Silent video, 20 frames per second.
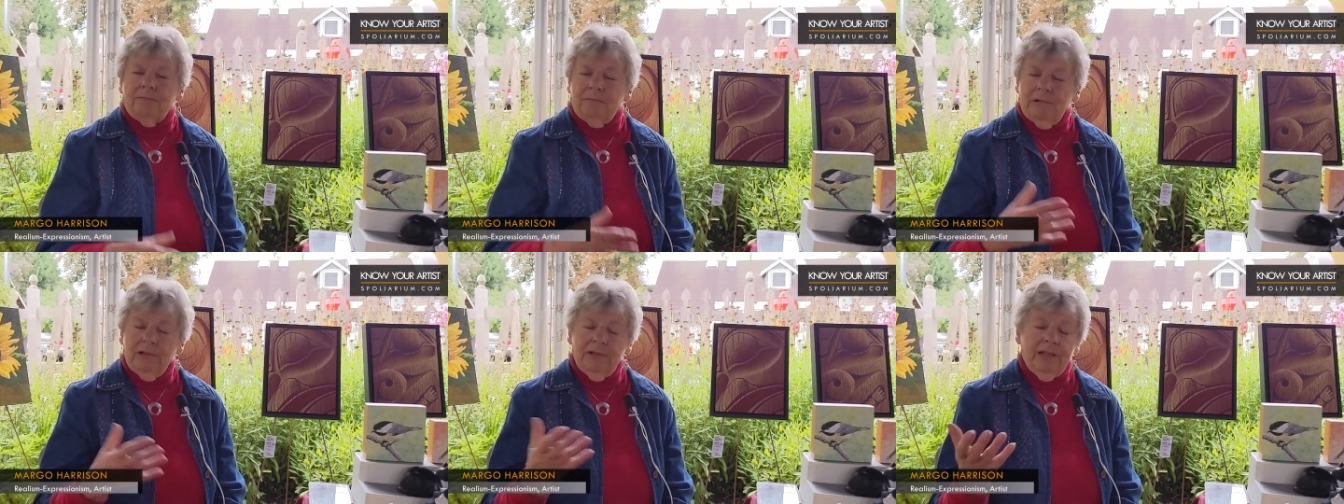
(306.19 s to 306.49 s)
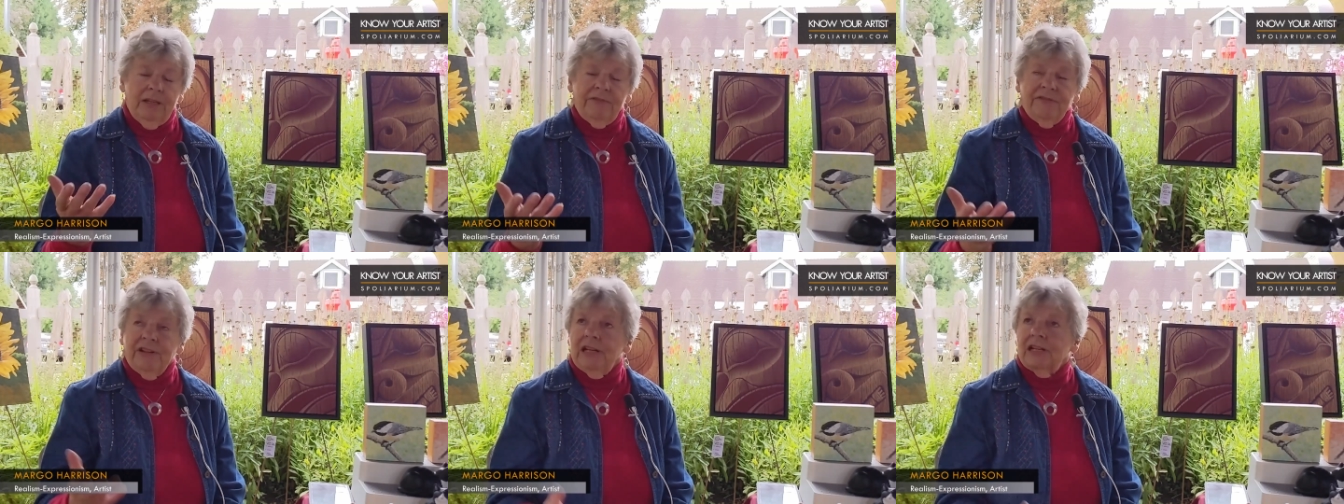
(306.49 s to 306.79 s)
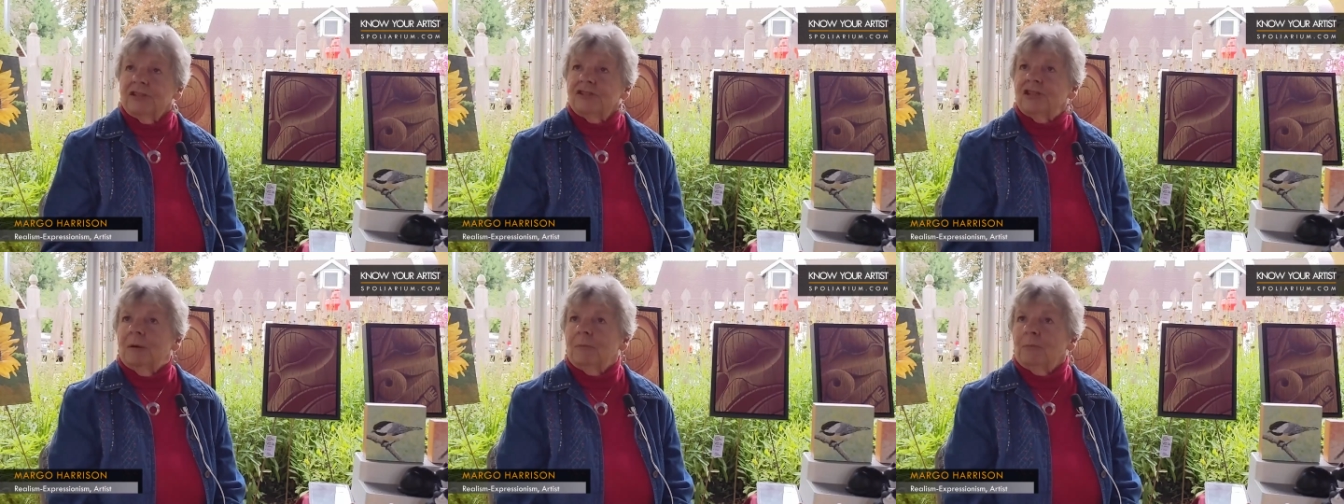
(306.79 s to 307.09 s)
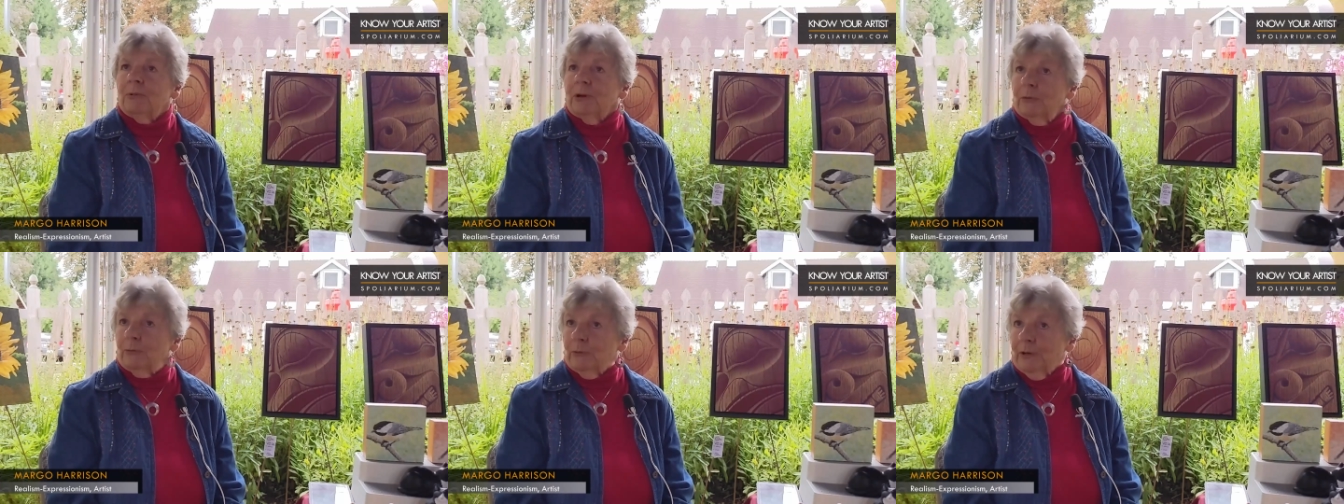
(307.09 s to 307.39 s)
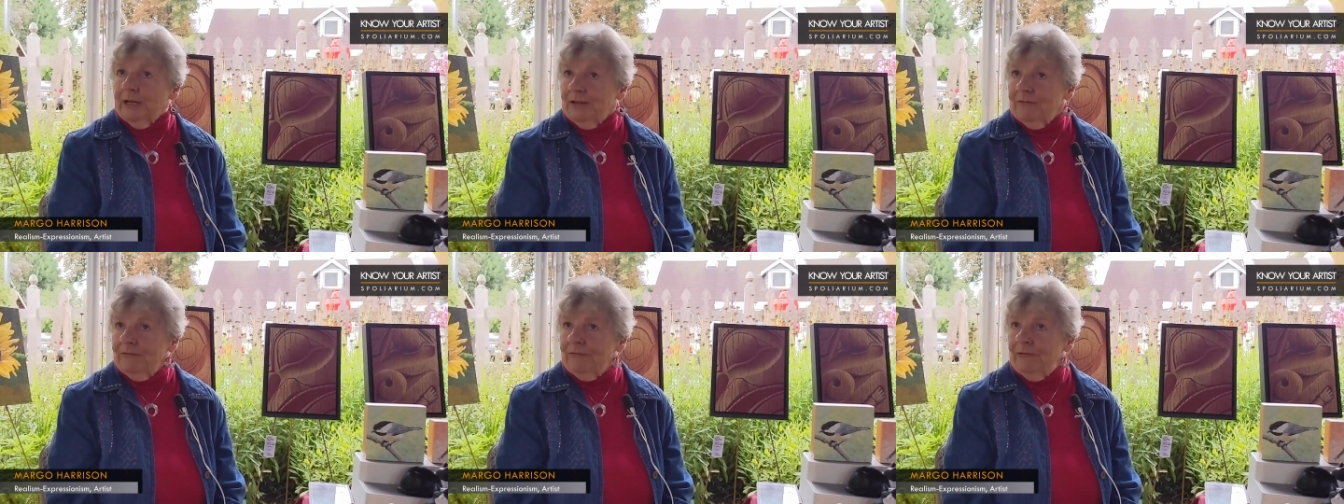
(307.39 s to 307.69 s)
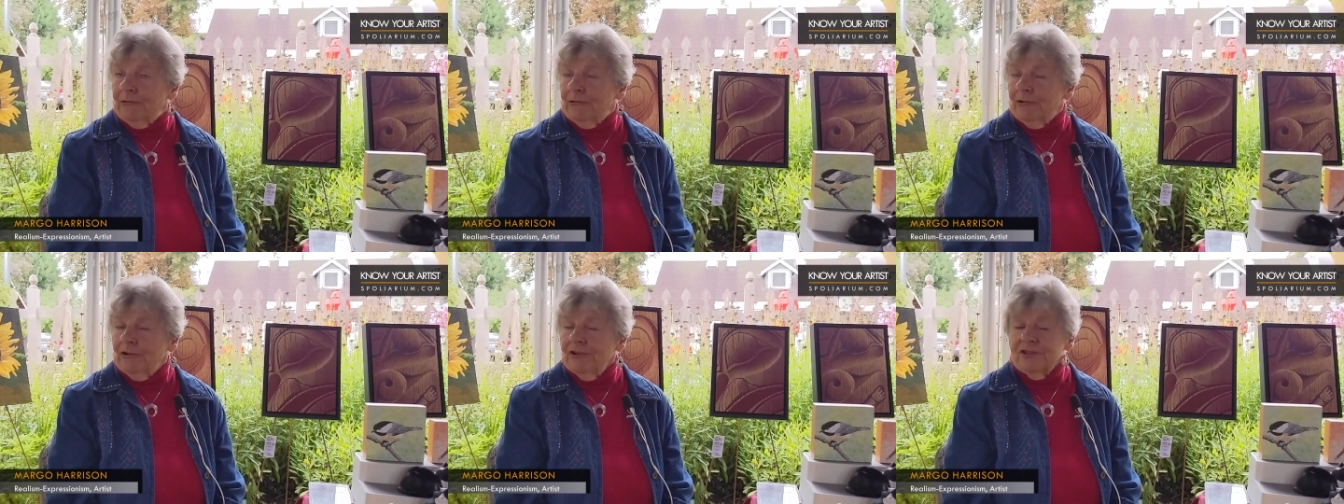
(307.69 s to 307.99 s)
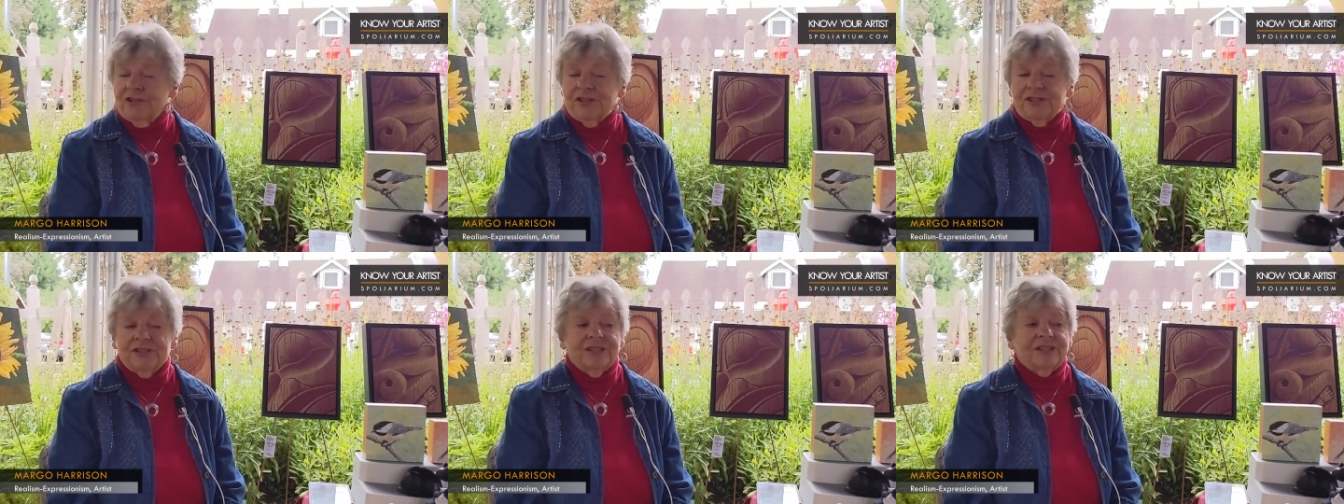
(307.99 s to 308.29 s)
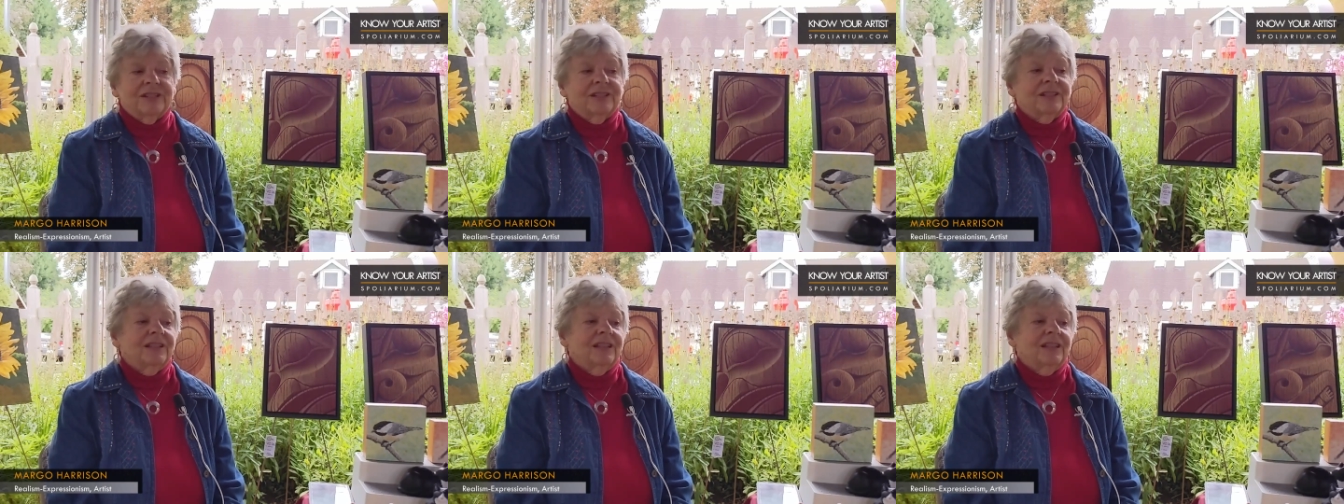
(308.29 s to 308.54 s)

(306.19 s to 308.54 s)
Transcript: we live in a temperate rainforest,